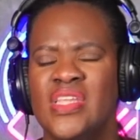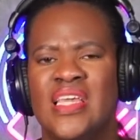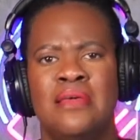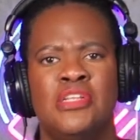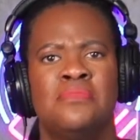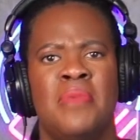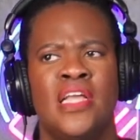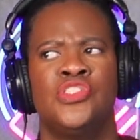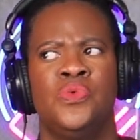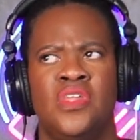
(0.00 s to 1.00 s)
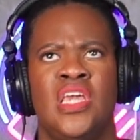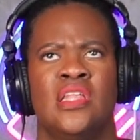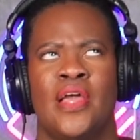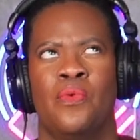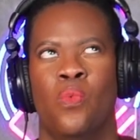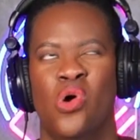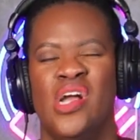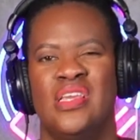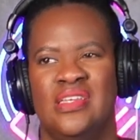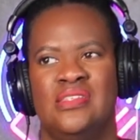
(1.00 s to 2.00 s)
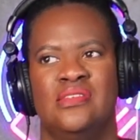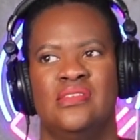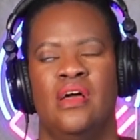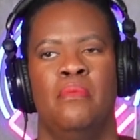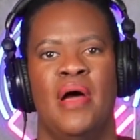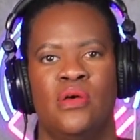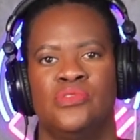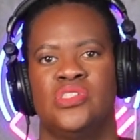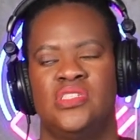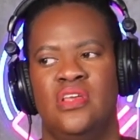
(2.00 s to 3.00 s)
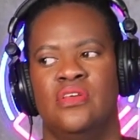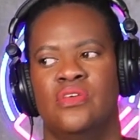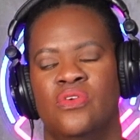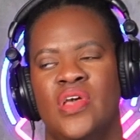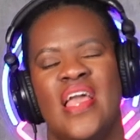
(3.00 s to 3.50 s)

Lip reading: It just makes you think, what is it about Giselle?